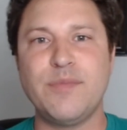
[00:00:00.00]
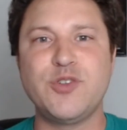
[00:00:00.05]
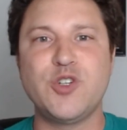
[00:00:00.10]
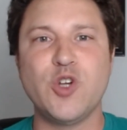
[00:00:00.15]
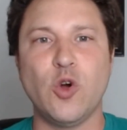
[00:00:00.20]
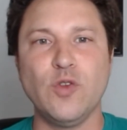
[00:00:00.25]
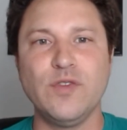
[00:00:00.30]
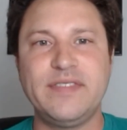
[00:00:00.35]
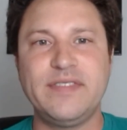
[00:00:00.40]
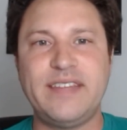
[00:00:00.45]

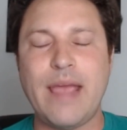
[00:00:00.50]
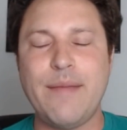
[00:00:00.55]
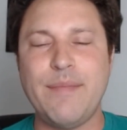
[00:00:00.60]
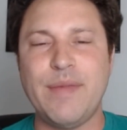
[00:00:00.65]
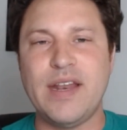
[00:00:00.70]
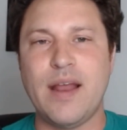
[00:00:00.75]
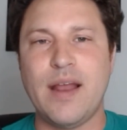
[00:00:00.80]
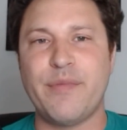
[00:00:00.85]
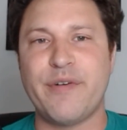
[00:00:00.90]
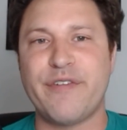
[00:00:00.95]
Joel
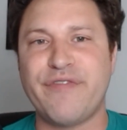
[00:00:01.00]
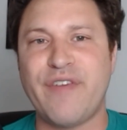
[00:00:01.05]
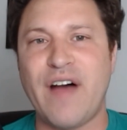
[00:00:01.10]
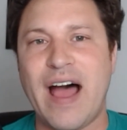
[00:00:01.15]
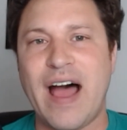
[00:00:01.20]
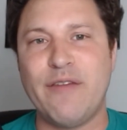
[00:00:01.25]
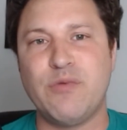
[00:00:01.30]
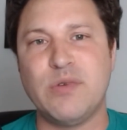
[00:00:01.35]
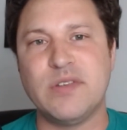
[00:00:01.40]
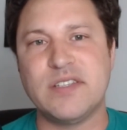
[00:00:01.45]
Damon, number
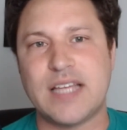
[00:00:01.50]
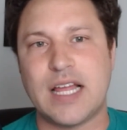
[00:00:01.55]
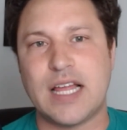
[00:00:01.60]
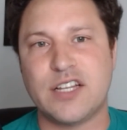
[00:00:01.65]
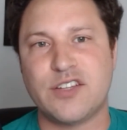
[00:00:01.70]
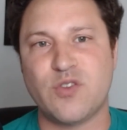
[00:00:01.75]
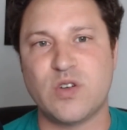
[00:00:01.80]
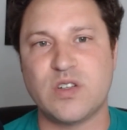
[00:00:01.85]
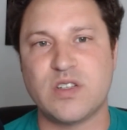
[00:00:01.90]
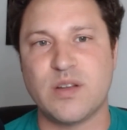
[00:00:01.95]
5. Will
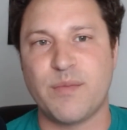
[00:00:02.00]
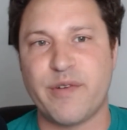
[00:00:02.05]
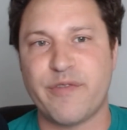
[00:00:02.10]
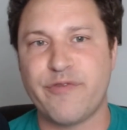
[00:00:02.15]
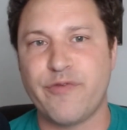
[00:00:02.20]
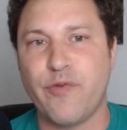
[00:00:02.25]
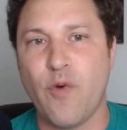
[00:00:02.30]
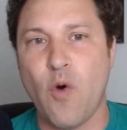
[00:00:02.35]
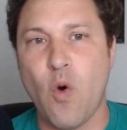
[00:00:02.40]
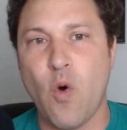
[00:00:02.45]
Zalatoris, number
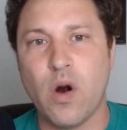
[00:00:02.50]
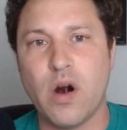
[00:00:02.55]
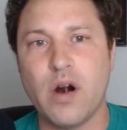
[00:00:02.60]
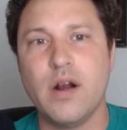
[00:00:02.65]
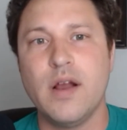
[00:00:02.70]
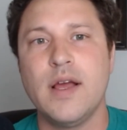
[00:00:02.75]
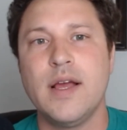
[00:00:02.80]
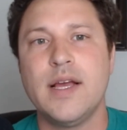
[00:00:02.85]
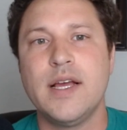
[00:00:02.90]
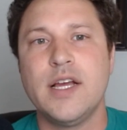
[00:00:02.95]
4.